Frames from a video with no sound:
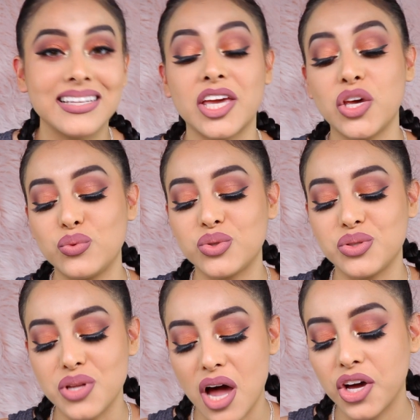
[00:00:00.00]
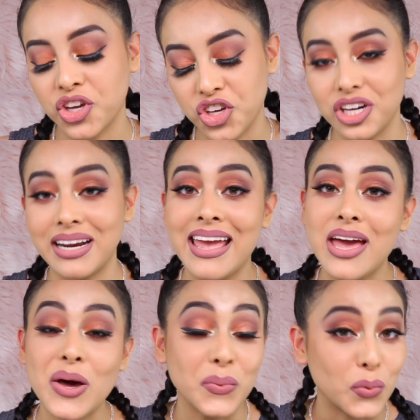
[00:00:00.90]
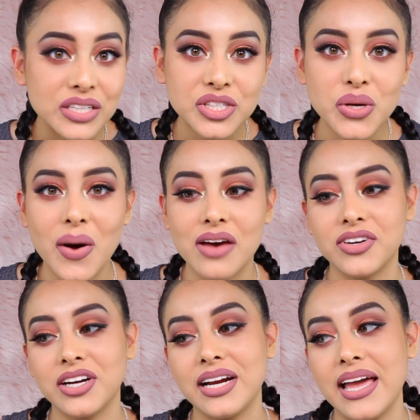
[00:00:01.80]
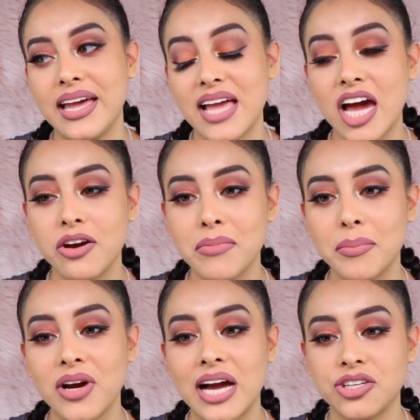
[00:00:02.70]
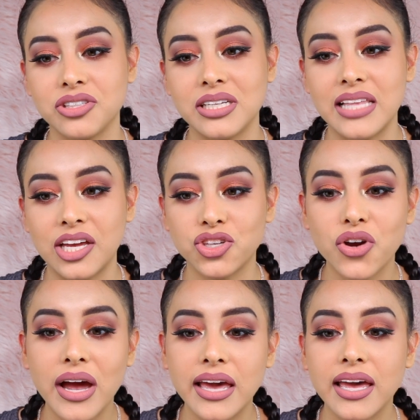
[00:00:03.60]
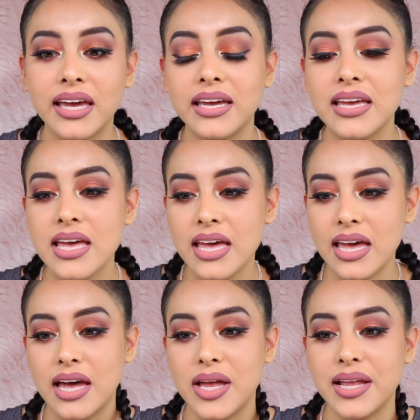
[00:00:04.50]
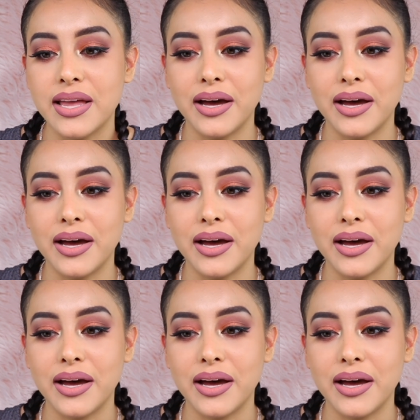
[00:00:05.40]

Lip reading: Like, it was not good whatsoever, and I remember actually like trying it, and